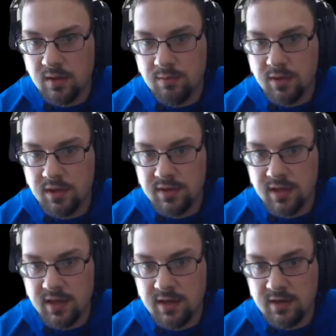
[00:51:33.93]

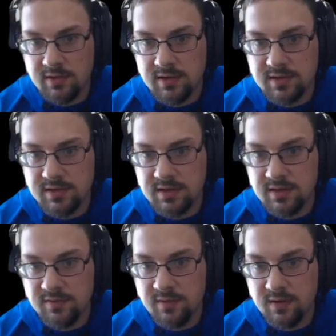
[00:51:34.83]
Bartok, let's see if
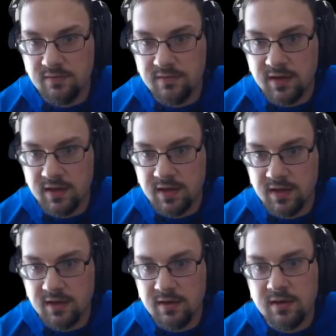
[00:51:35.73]
we can
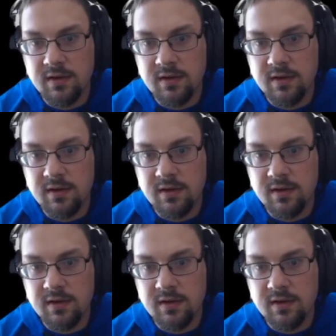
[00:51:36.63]
find...